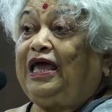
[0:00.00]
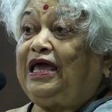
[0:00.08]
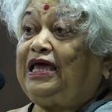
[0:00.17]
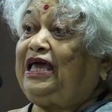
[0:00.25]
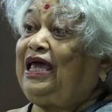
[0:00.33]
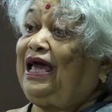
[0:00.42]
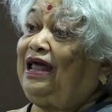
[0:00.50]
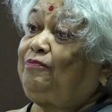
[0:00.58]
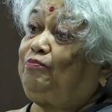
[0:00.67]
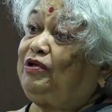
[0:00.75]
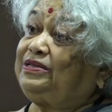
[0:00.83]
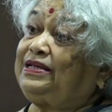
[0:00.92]
he had
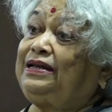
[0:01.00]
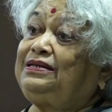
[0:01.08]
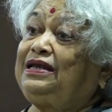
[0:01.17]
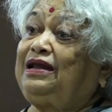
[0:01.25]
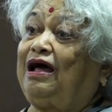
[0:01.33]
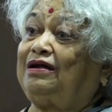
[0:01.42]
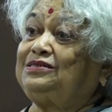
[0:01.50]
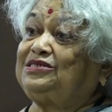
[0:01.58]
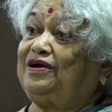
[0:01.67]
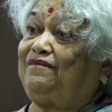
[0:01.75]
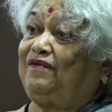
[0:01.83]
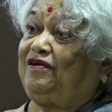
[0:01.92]
presented
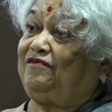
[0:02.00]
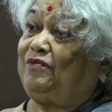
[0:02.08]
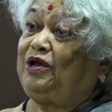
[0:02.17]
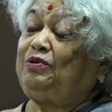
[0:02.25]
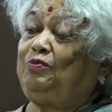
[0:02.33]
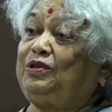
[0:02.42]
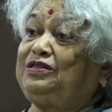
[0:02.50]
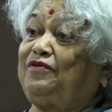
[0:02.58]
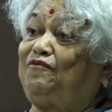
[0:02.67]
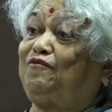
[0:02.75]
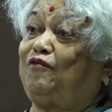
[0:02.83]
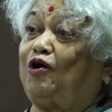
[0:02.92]
Harsha Varman with a
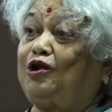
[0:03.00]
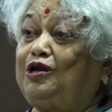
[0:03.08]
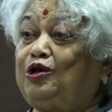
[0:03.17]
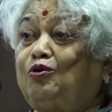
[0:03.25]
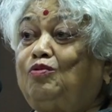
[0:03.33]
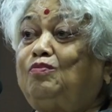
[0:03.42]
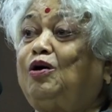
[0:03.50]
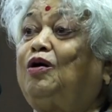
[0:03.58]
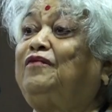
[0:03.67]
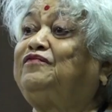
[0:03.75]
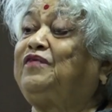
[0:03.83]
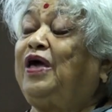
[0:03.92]
volume
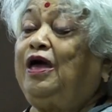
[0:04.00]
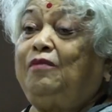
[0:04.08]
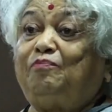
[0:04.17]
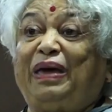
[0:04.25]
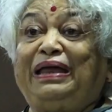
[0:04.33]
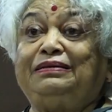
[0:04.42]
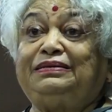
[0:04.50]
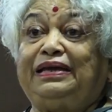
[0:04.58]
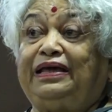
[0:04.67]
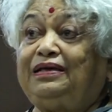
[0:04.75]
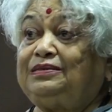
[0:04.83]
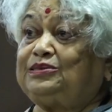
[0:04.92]
of
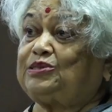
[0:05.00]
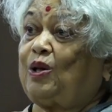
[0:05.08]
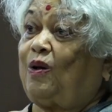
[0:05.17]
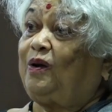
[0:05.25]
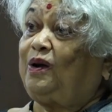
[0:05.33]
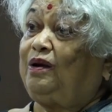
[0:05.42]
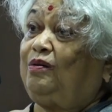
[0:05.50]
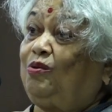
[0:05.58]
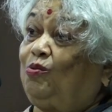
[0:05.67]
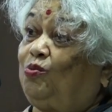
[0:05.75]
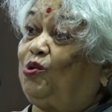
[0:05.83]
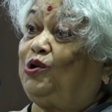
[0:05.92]
paintings on
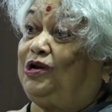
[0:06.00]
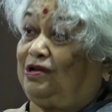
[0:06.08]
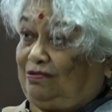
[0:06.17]
wood,